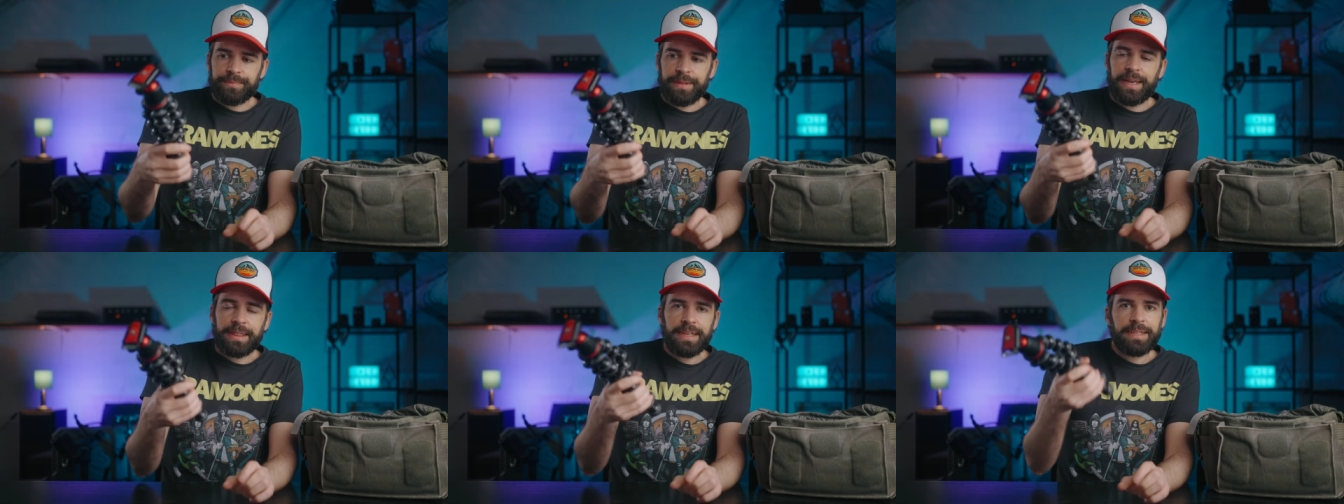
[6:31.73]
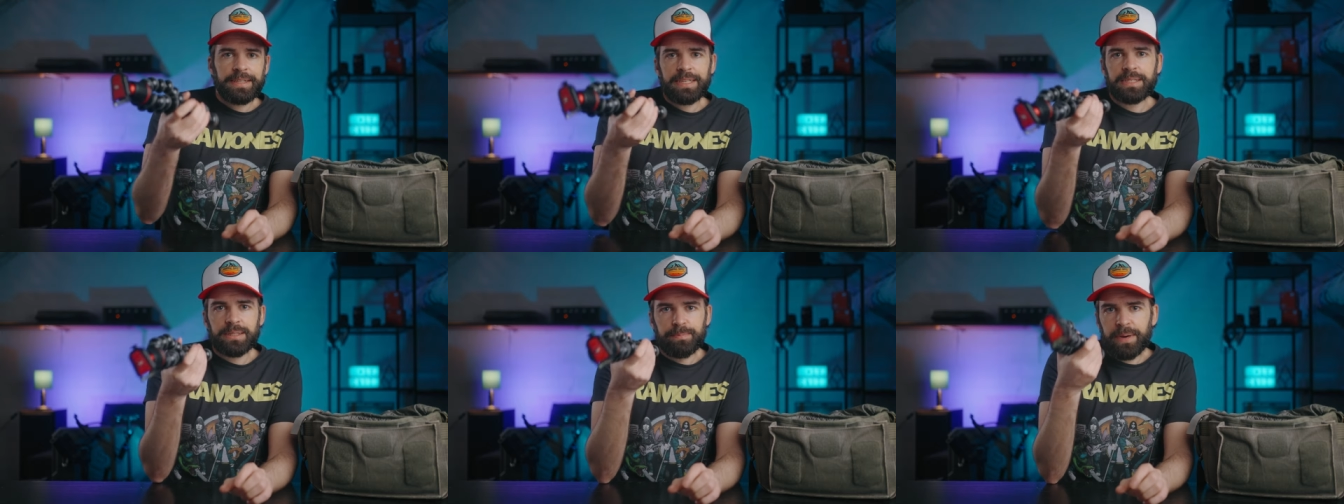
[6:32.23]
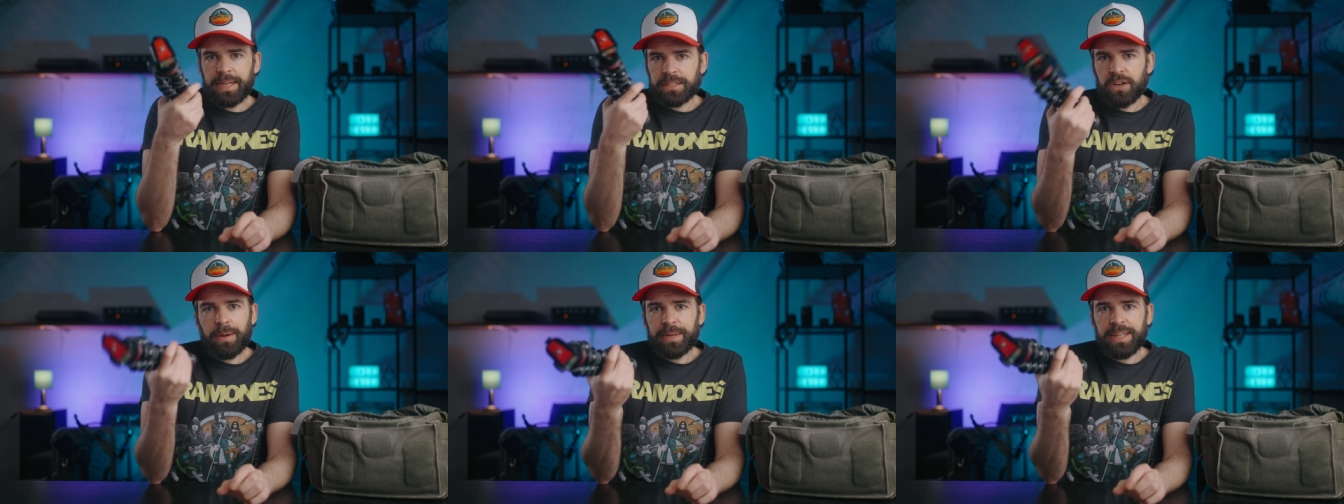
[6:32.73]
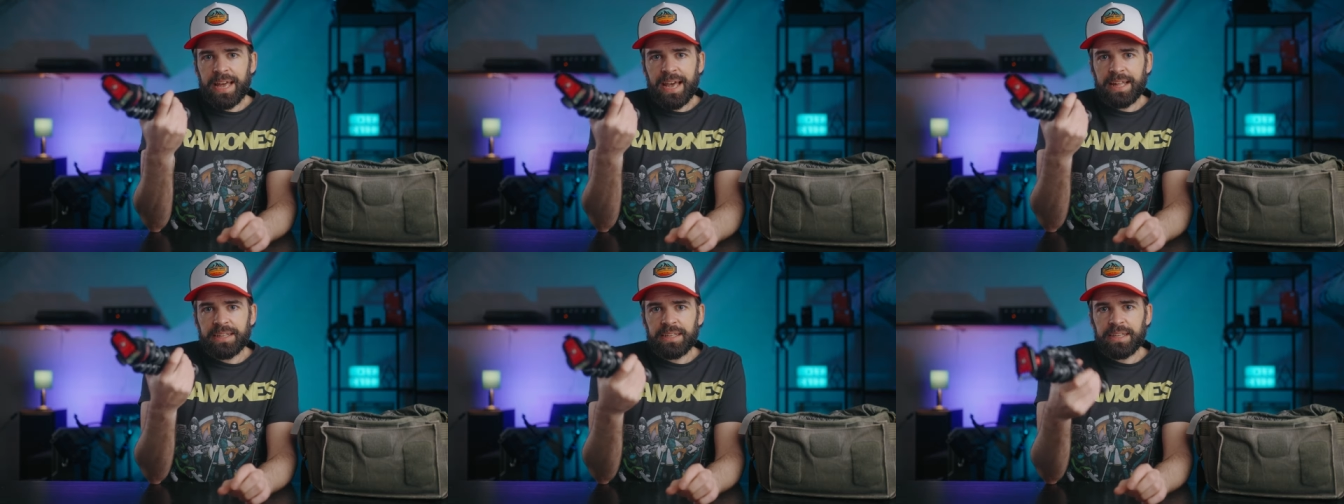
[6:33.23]
I think this might come in
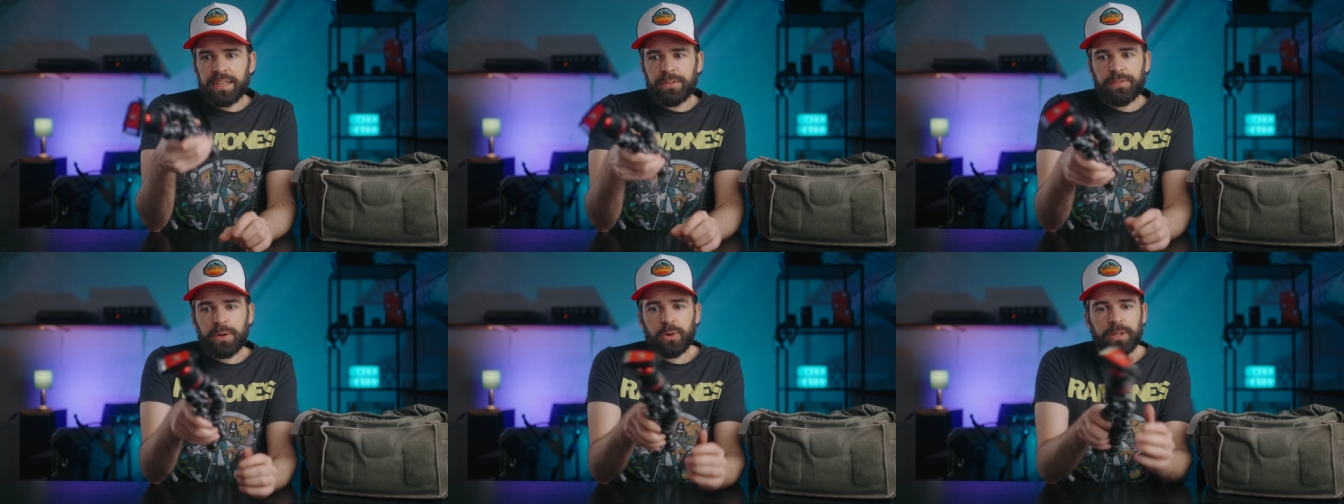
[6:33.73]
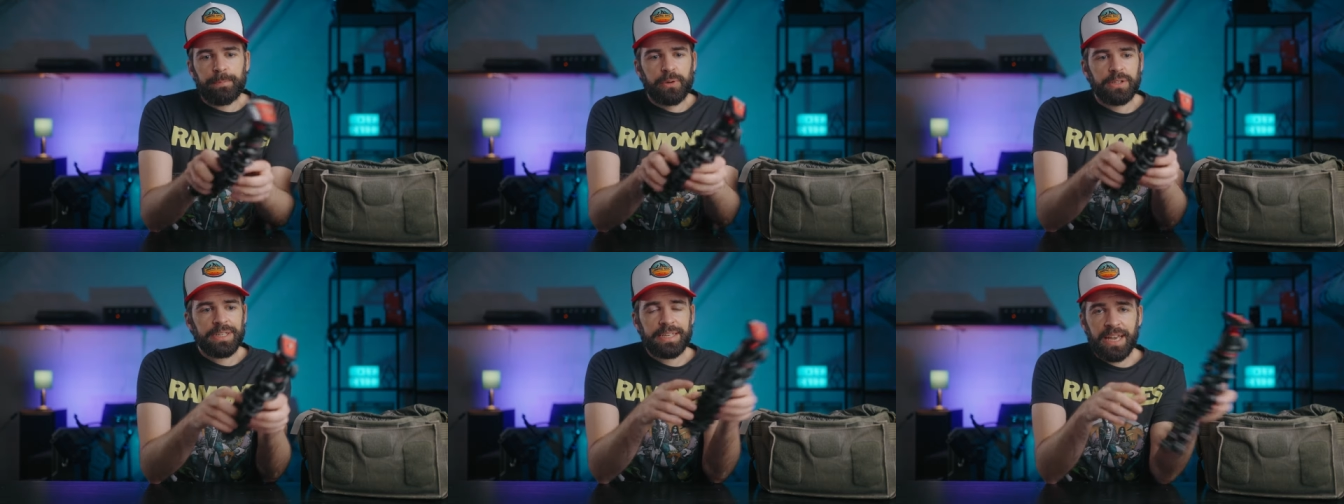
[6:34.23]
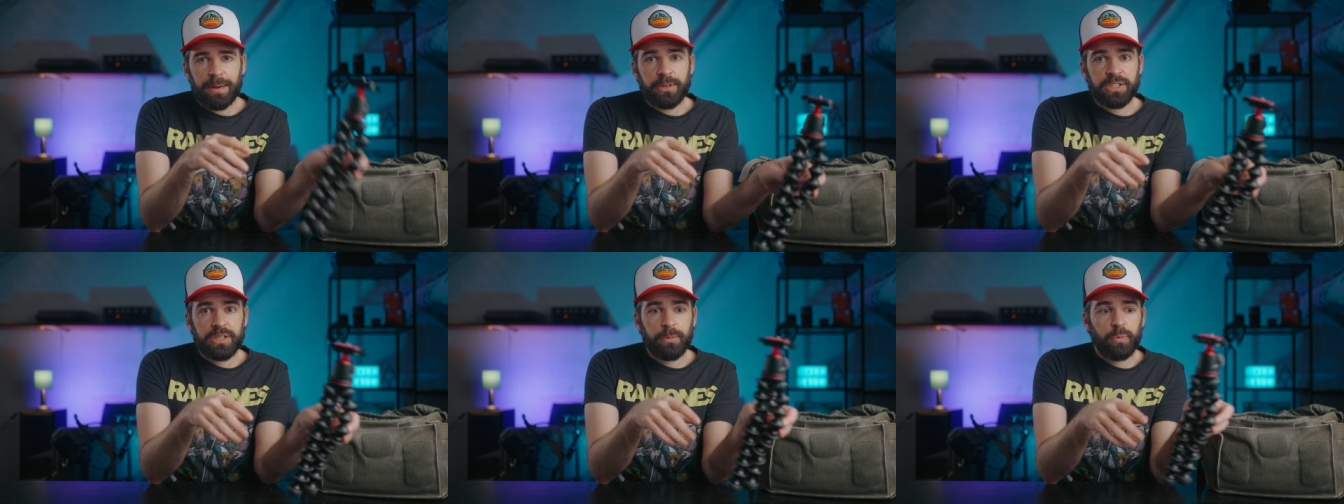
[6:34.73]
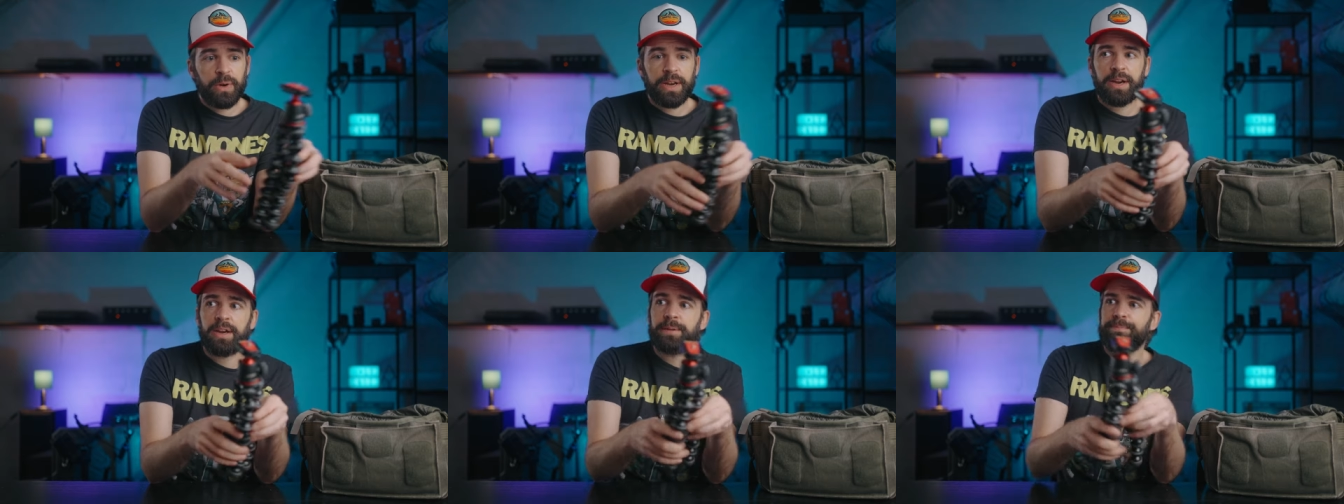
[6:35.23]
handy. If I want to put the camera
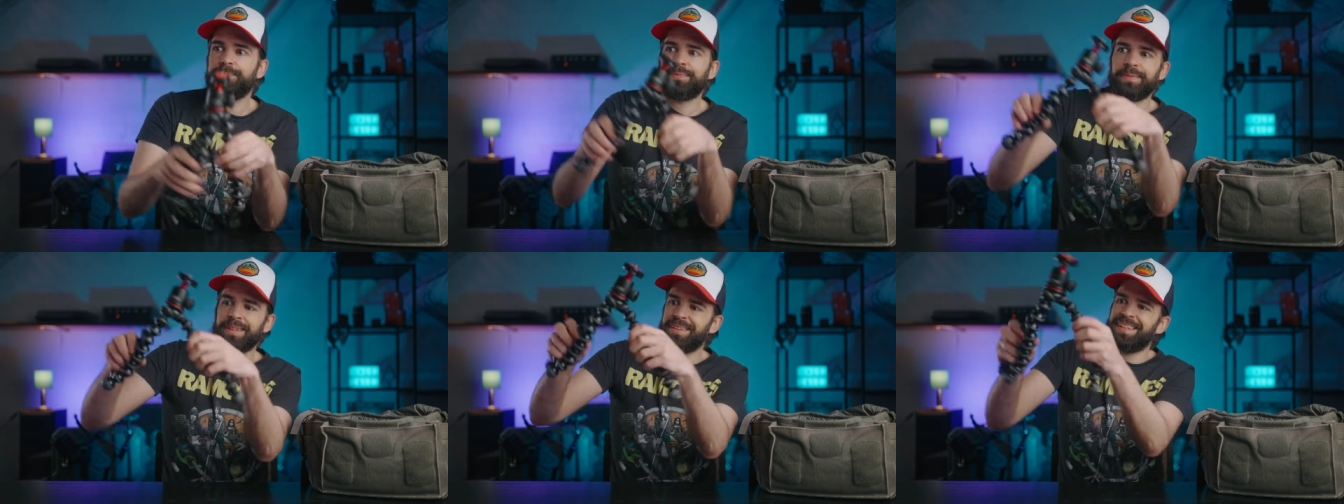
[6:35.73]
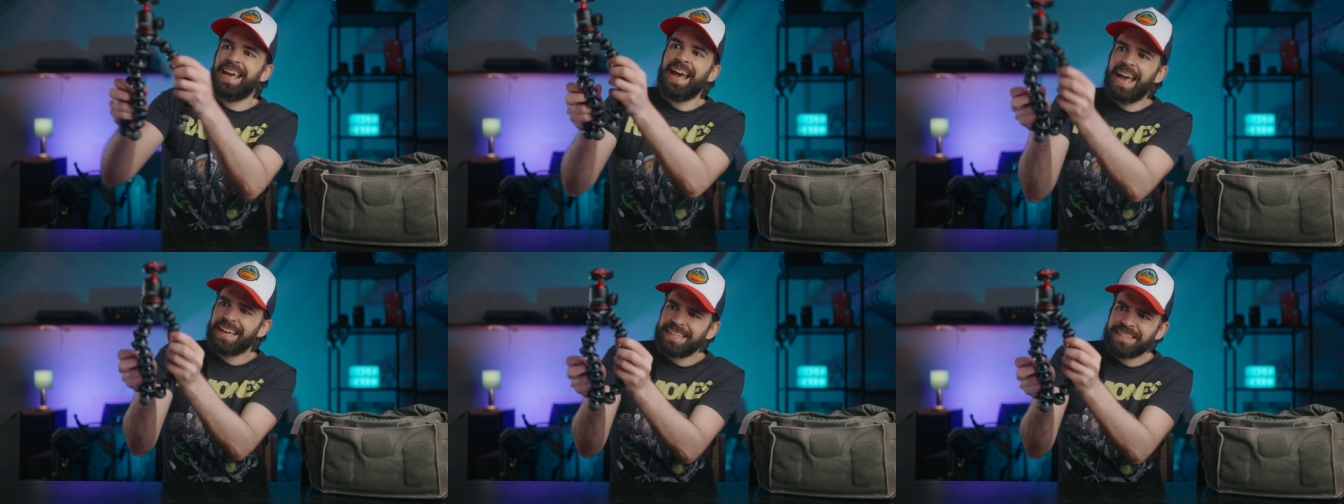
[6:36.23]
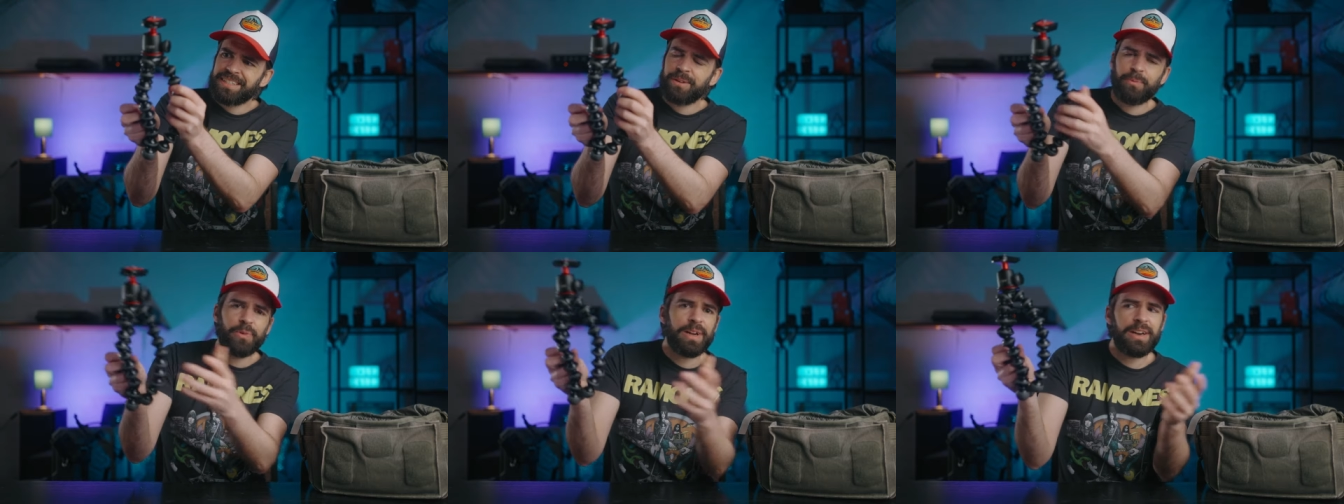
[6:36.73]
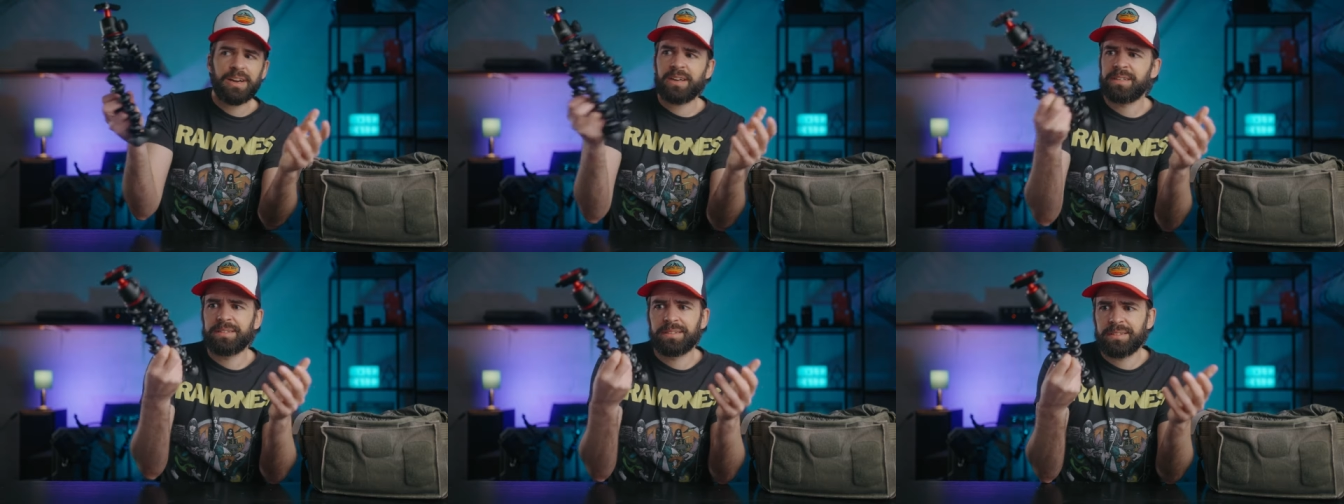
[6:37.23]
somewhere, hang it somewhere,
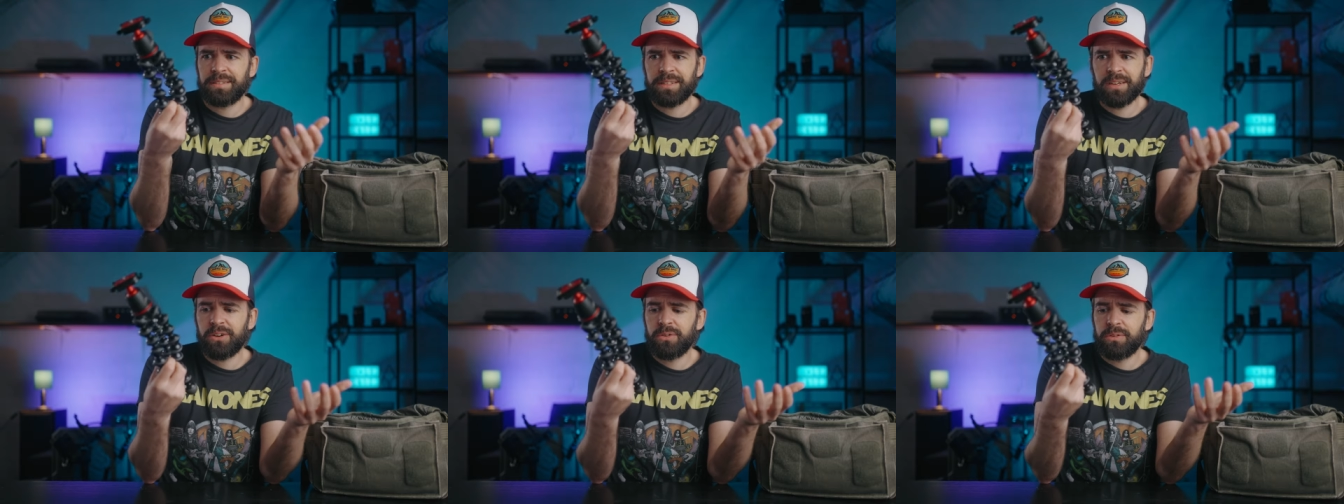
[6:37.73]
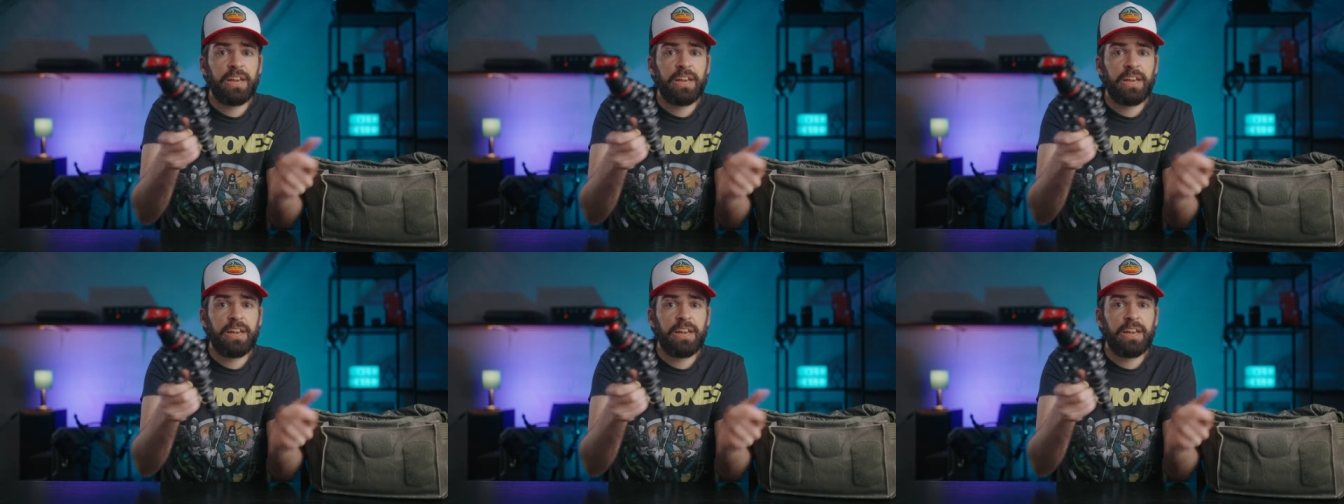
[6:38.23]
you know?